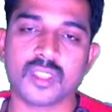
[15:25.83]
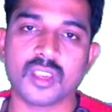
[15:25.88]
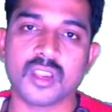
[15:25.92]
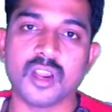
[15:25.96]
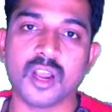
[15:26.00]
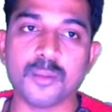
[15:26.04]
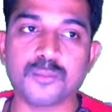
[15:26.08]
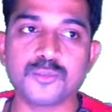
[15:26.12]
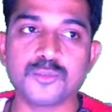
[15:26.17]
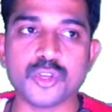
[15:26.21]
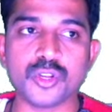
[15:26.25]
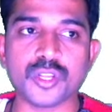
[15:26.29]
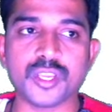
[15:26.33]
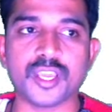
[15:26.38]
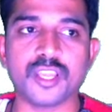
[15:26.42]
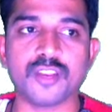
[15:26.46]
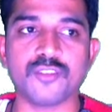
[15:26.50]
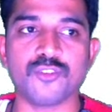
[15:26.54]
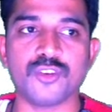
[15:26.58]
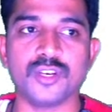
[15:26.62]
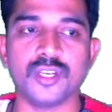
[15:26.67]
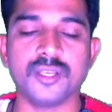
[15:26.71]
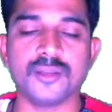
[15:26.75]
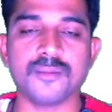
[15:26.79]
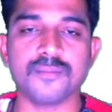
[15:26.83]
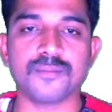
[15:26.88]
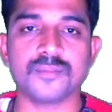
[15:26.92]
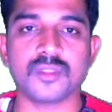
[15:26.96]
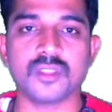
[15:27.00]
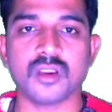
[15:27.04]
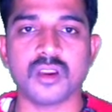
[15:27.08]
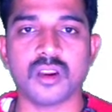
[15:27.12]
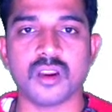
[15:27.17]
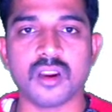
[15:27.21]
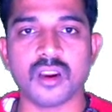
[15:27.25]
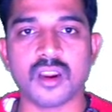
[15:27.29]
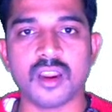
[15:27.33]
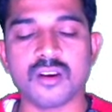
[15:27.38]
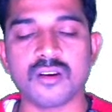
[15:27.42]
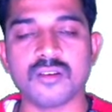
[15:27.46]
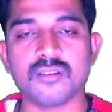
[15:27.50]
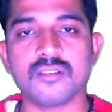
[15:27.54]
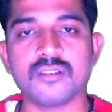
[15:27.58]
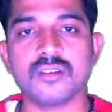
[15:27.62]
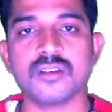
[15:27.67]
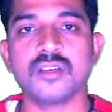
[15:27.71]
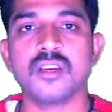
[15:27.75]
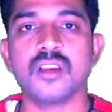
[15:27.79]
Observe carefully
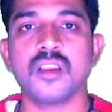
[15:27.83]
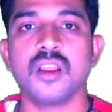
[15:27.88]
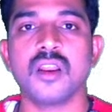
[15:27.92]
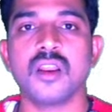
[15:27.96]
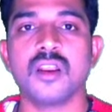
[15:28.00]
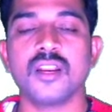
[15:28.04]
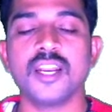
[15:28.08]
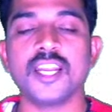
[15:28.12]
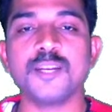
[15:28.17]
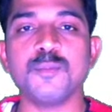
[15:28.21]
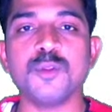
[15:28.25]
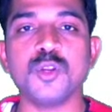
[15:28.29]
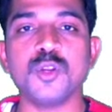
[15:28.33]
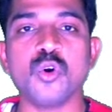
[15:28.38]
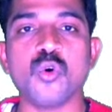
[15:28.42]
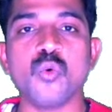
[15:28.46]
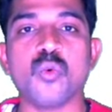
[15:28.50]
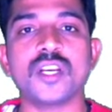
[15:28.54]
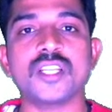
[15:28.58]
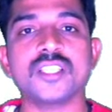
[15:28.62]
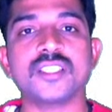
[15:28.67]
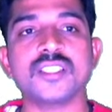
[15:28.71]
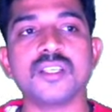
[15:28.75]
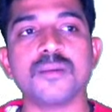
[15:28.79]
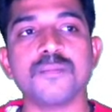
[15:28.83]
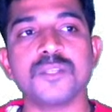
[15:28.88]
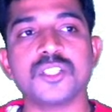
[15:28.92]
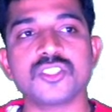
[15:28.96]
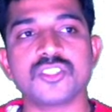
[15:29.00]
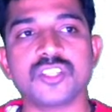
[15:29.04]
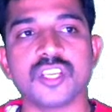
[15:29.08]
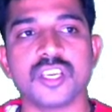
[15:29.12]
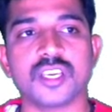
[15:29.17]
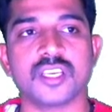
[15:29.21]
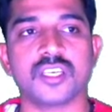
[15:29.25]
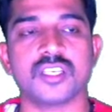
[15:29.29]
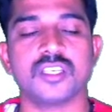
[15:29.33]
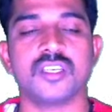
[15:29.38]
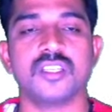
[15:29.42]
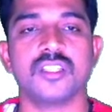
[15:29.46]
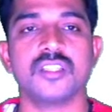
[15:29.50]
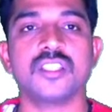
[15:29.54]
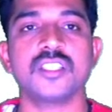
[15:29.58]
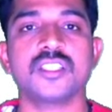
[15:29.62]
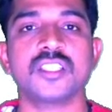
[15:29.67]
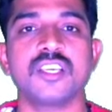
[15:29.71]
and let me know what is the mistake in this